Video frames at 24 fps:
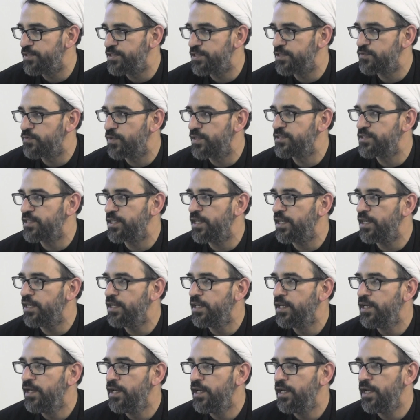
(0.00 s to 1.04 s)
which is once again
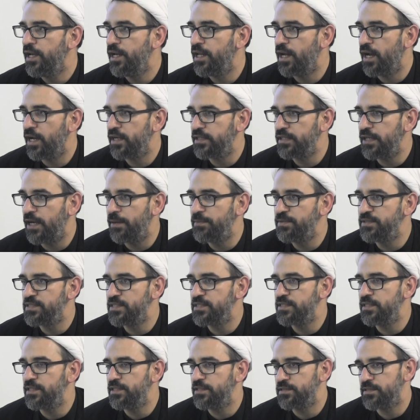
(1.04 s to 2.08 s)
Iraqi army
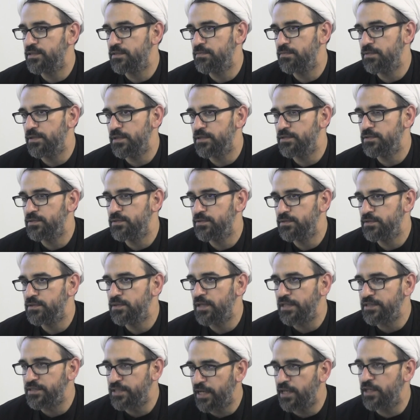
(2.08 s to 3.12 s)
is is, is
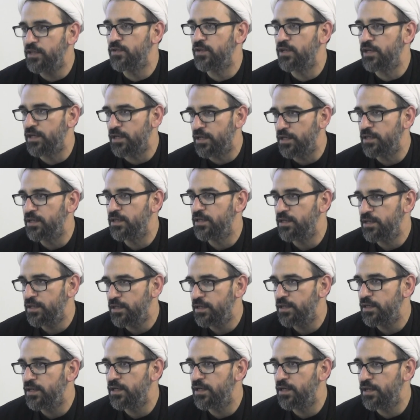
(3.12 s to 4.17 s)
a secular
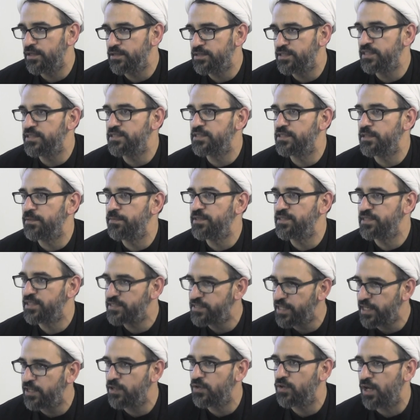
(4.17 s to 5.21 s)
uh, system, is a
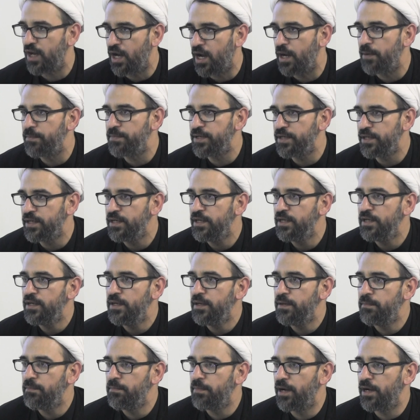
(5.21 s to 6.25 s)
secular army,
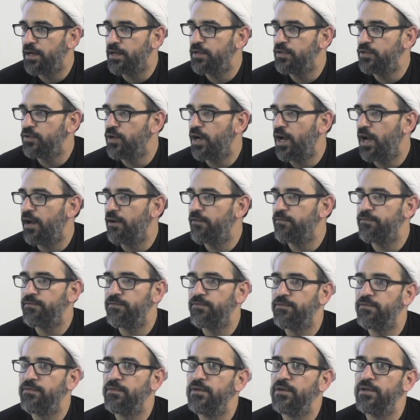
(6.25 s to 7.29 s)
but you have
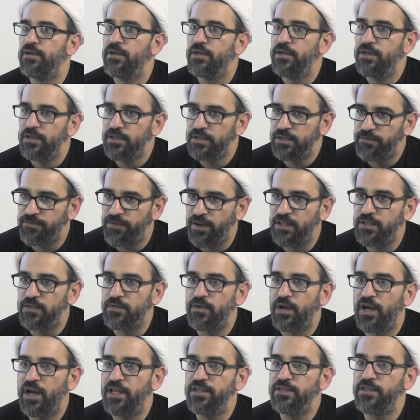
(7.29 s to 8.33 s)
the
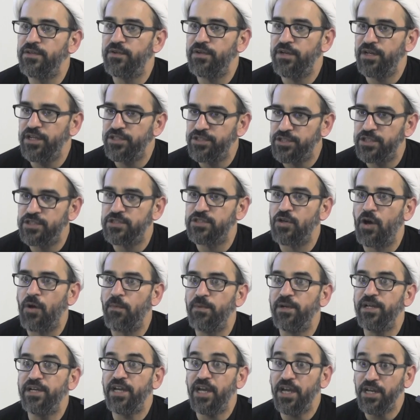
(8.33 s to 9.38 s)
fatwa and the religious
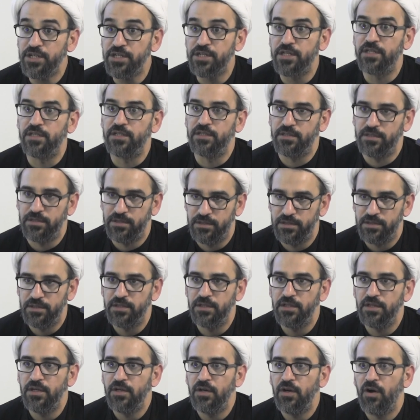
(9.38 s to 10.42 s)
obligation
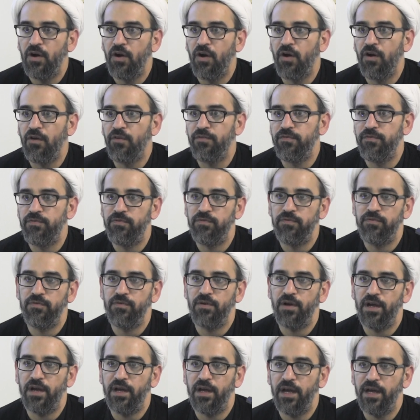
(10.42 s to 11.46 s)
of
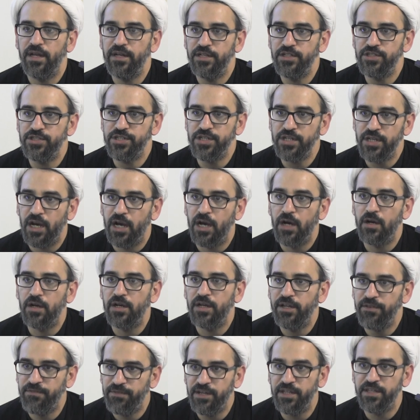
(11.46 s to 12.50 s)
uh, any Shia
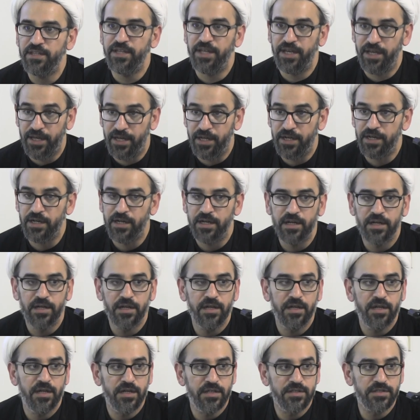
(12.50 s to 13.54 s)
living there
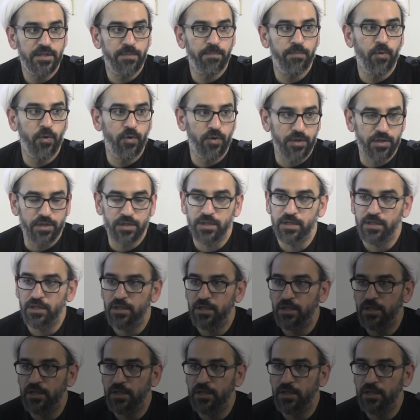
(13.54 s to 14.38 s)
support